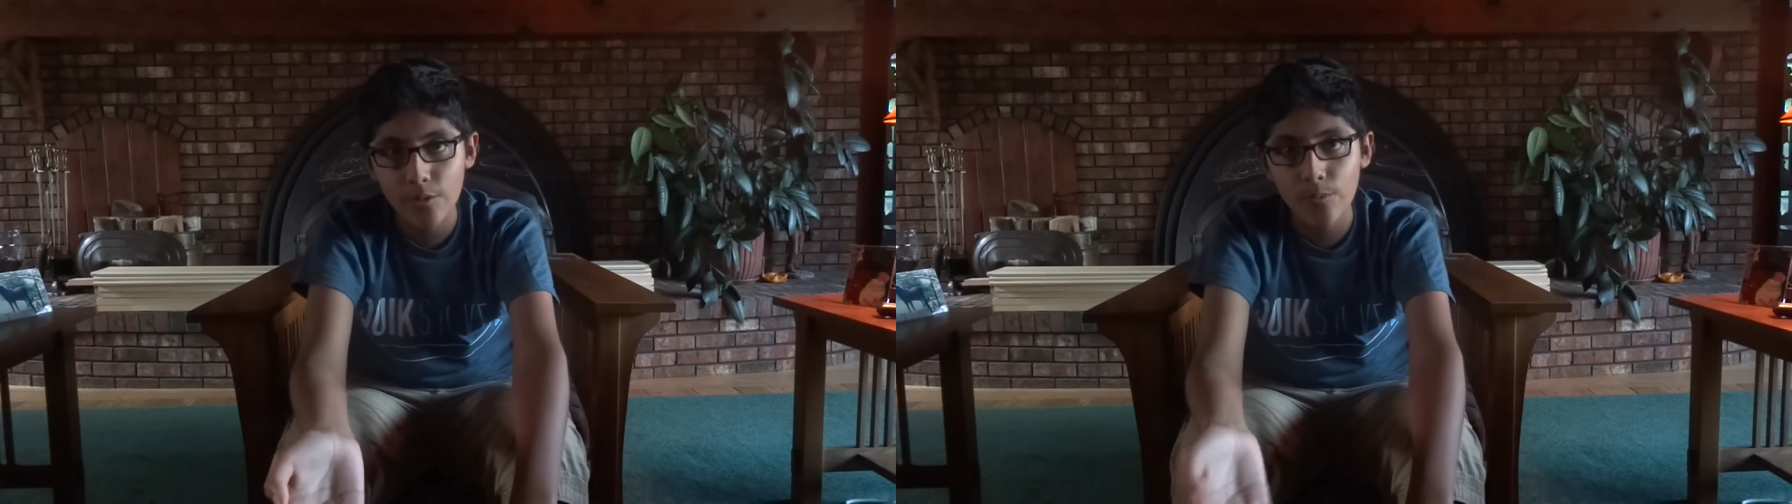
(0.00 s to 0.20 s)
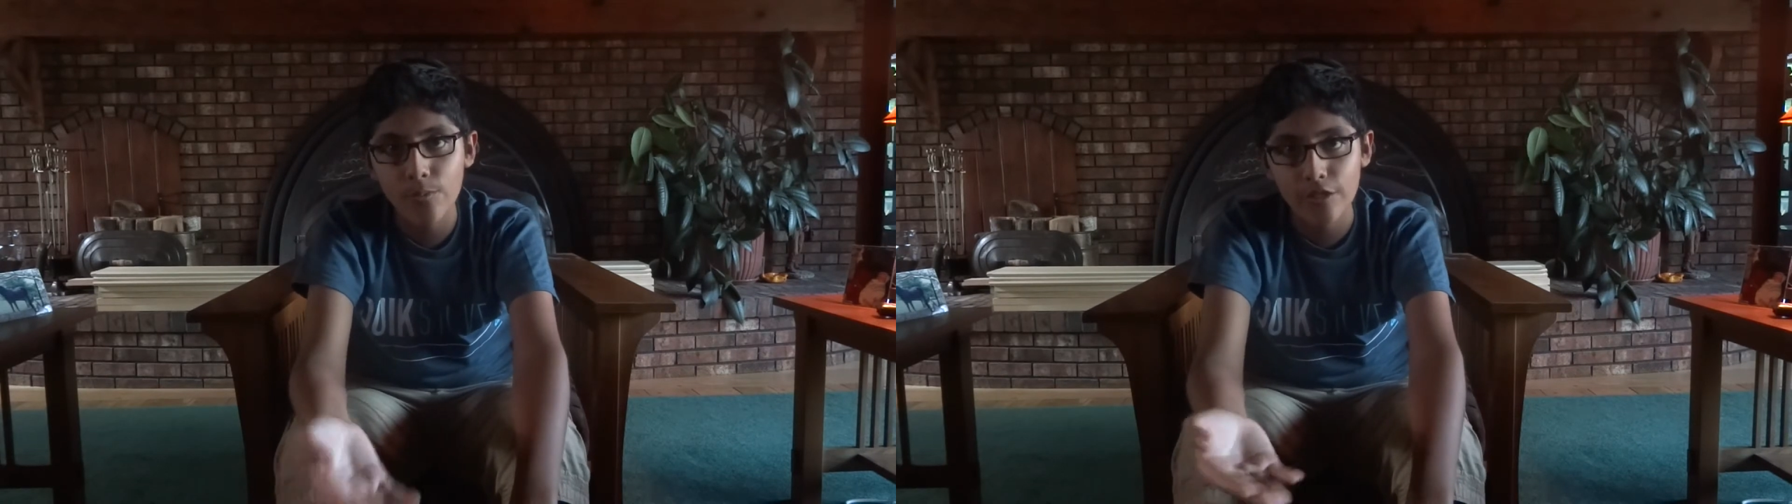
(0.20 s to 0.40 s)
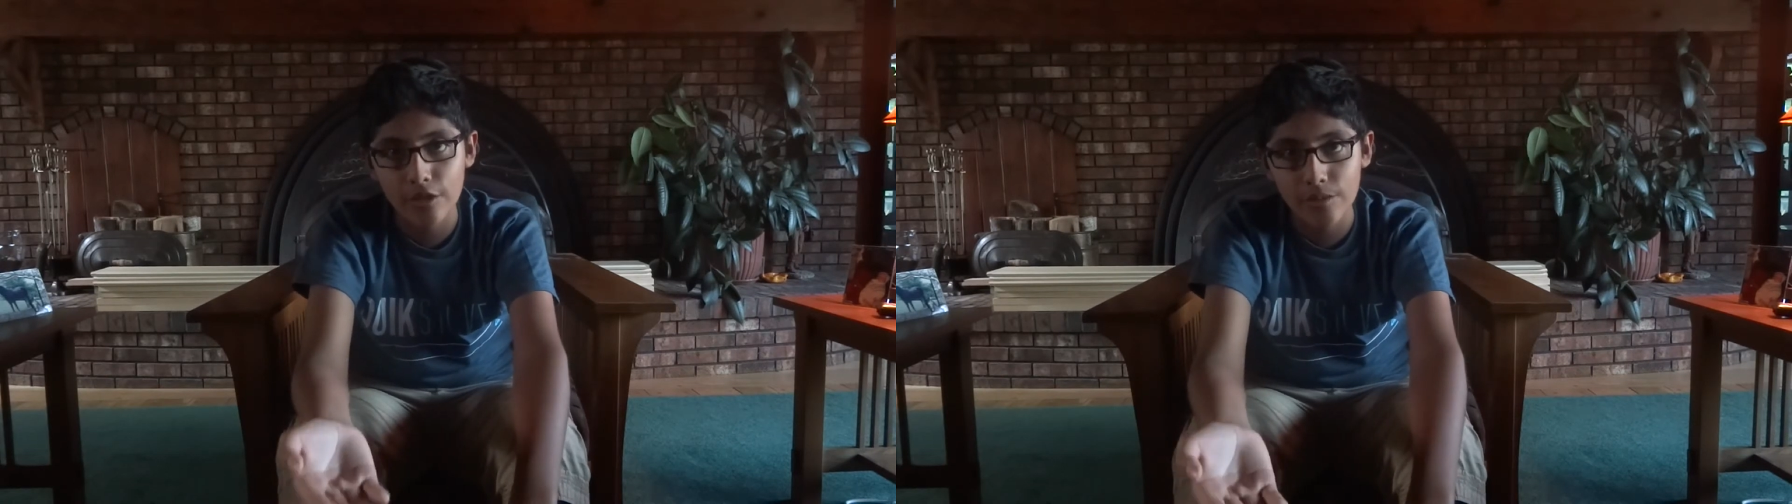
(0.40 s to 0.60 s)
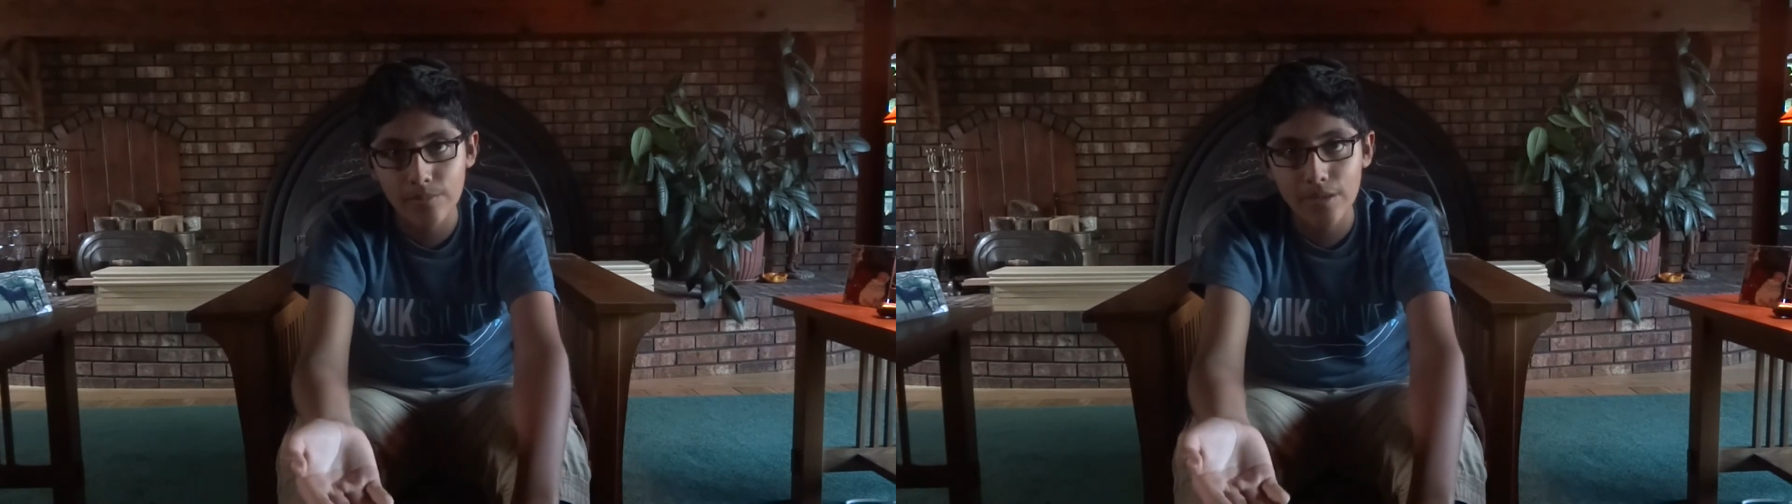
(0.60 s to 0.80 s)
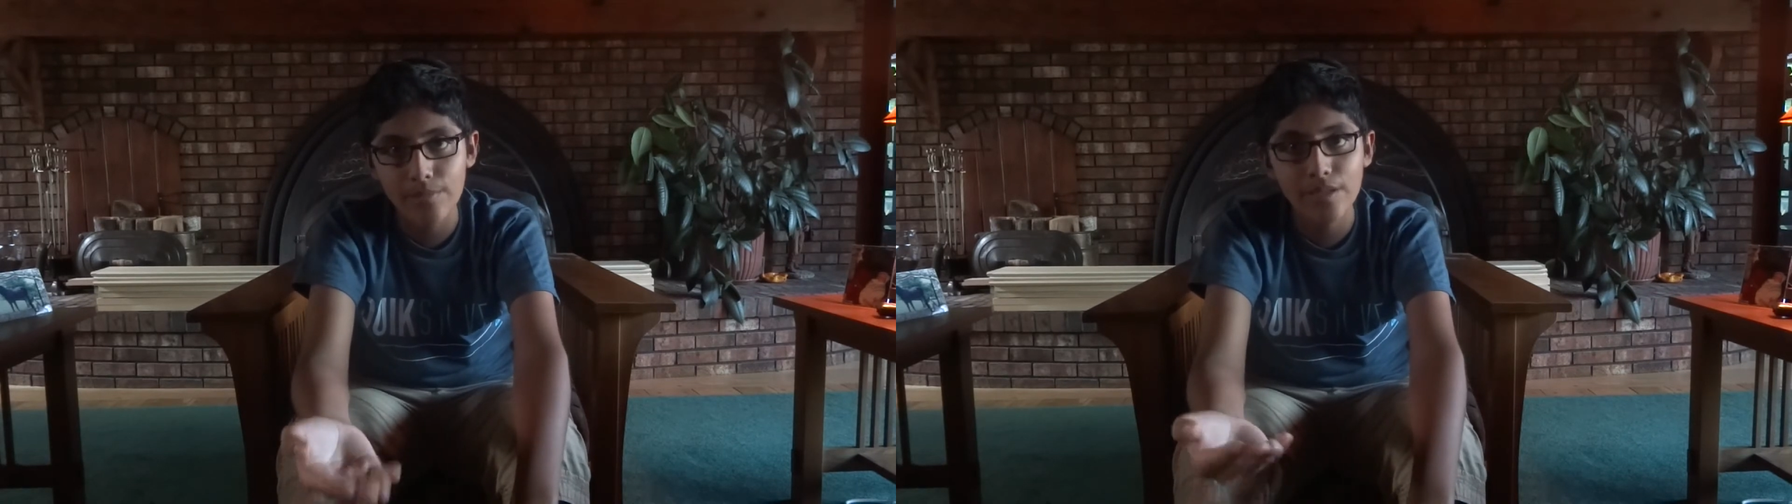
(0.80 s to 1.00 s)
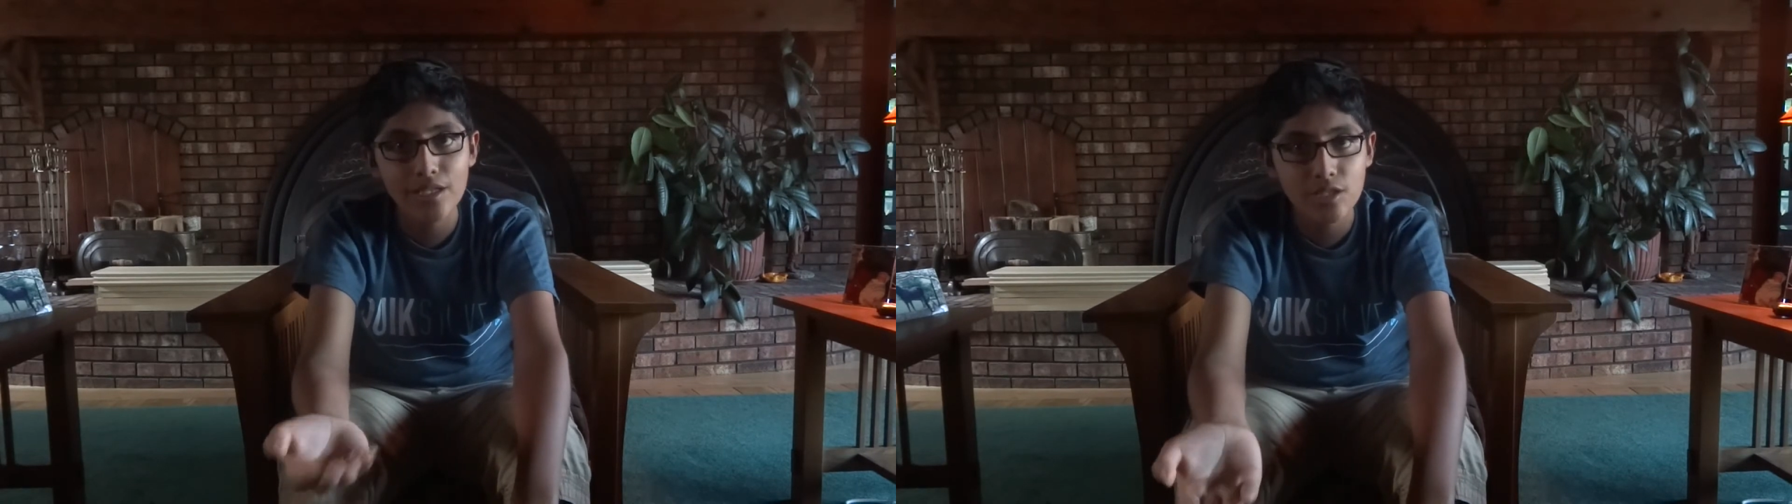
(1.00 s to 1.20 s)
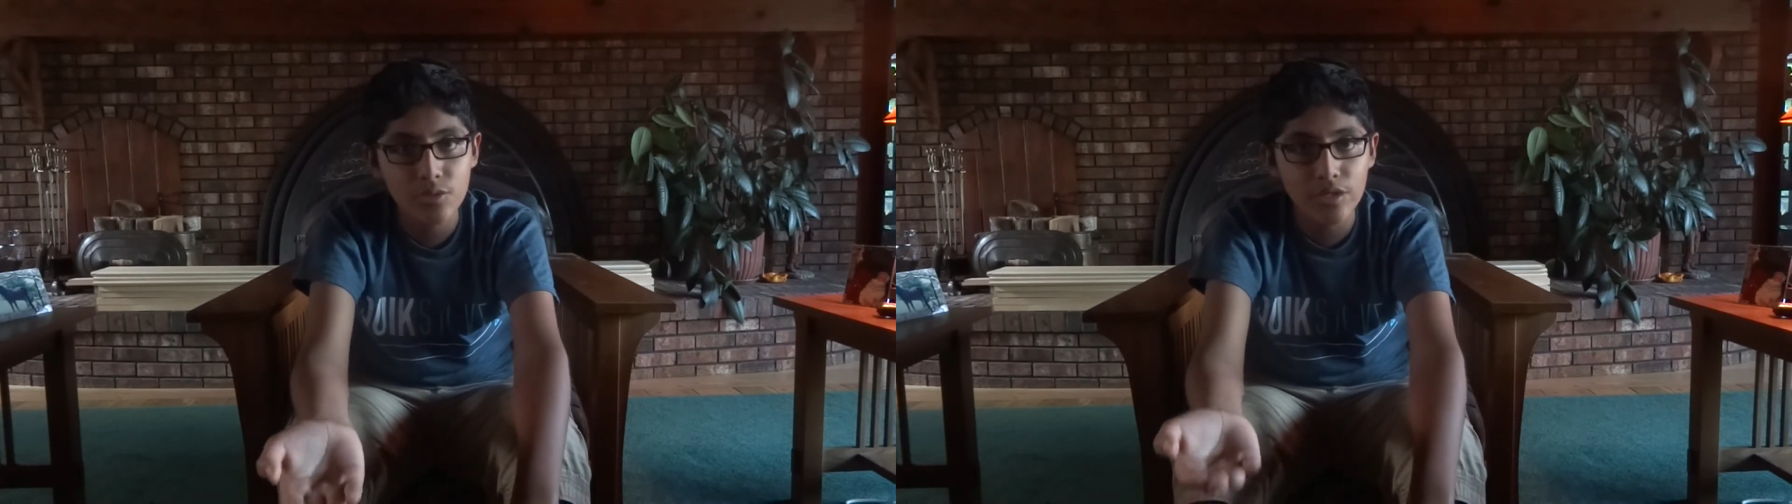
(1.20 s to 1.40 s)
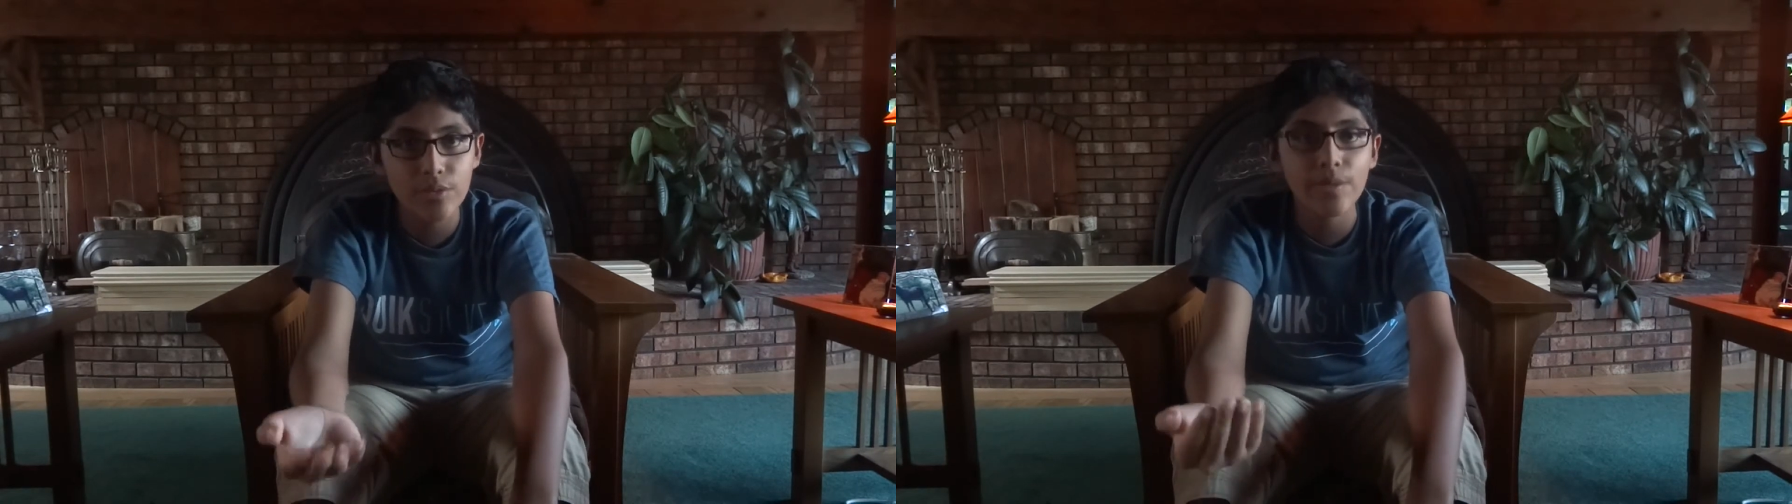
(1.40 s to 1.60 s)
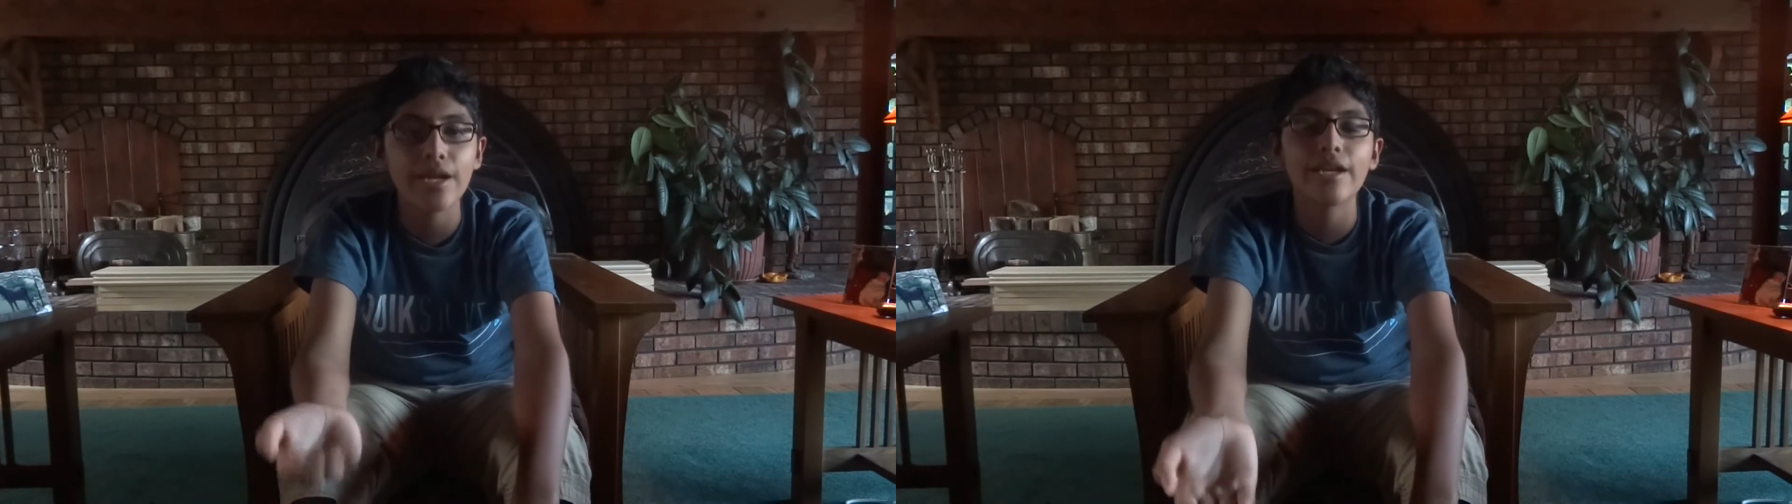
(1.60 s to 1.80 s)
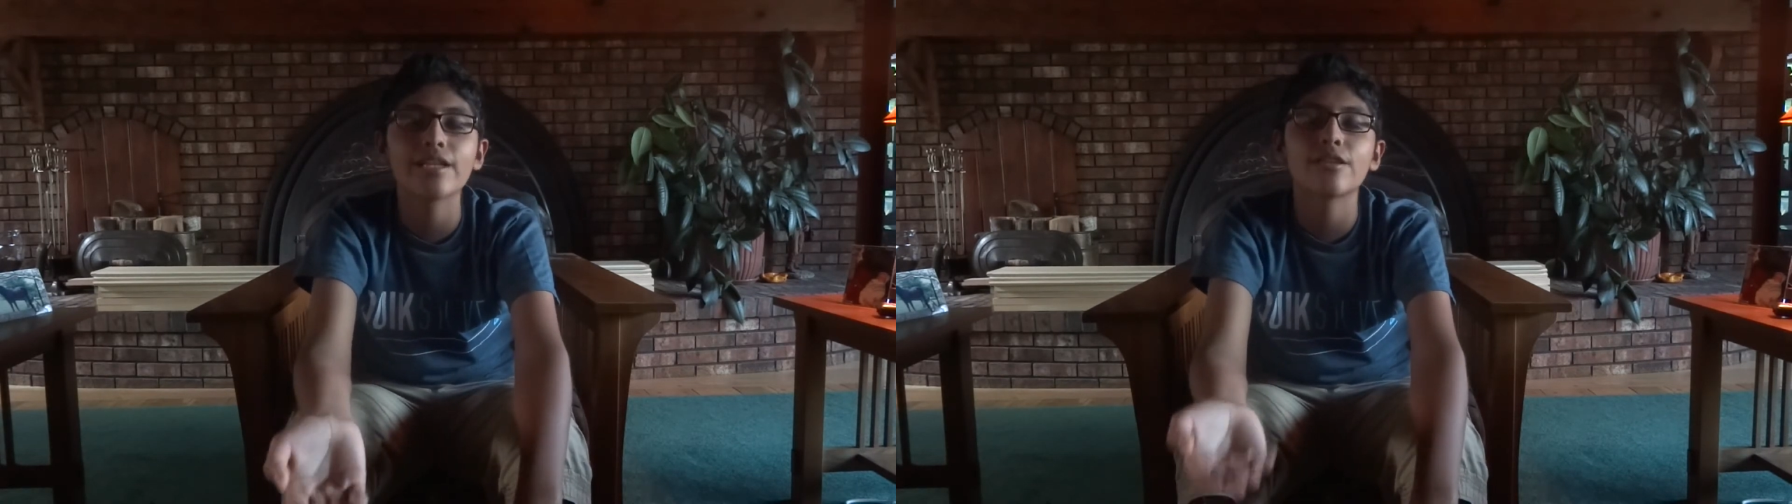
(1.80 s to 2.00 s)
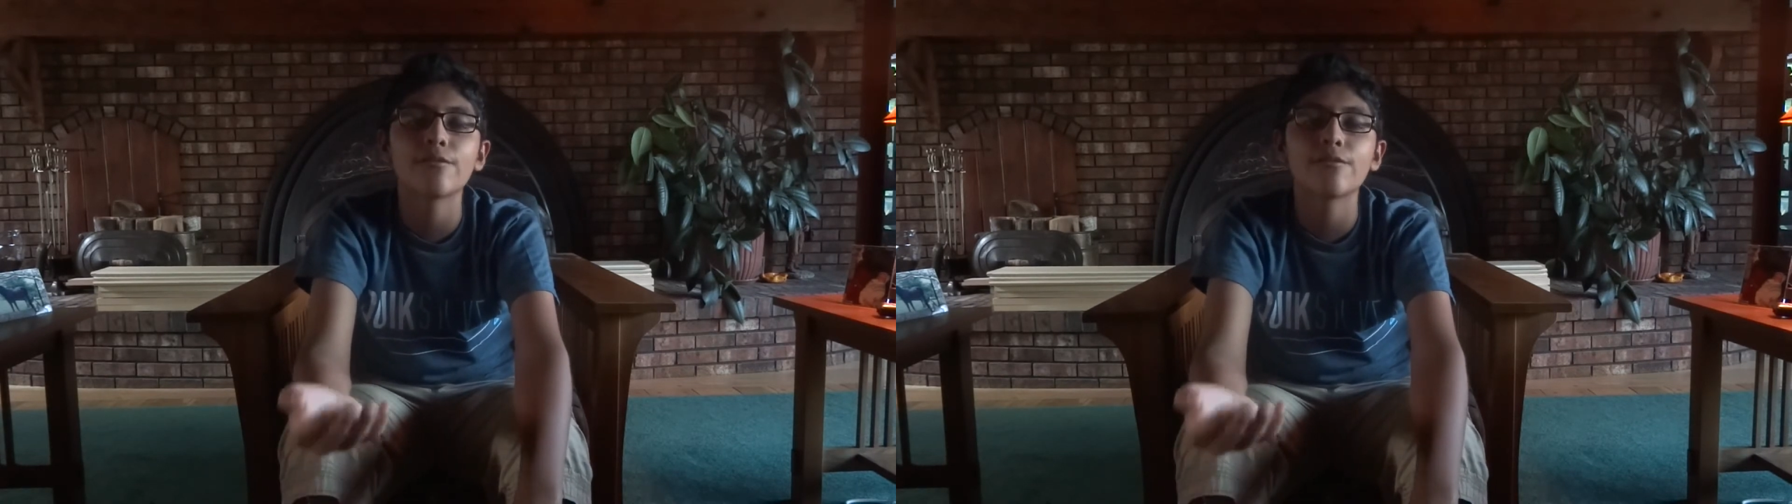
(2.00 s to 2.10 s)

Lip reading: with him and makes you end up hating the